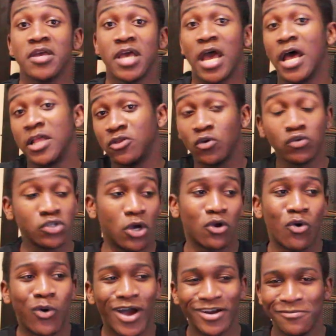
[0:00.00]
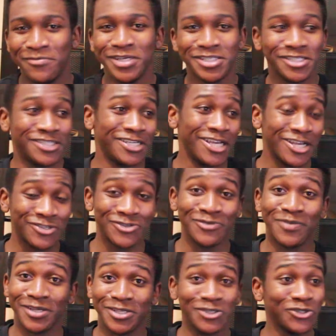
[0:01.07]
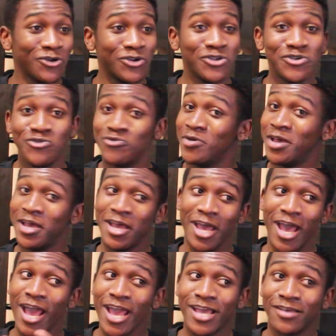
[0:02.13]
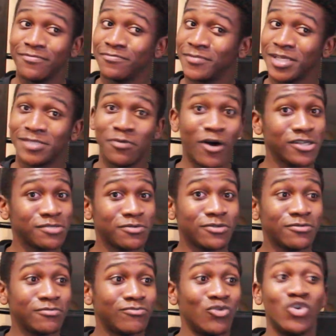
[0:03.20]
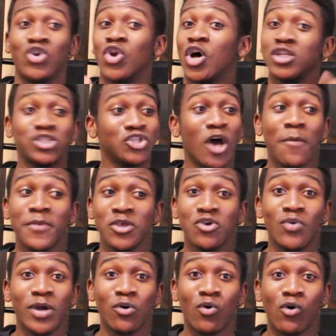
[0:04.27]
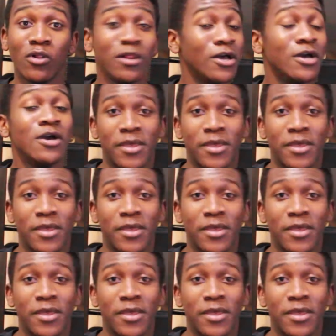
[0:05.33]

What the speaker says: And those are quite a mission to get to, but they're showing you, hey, it's possible. We're not stopping you at all.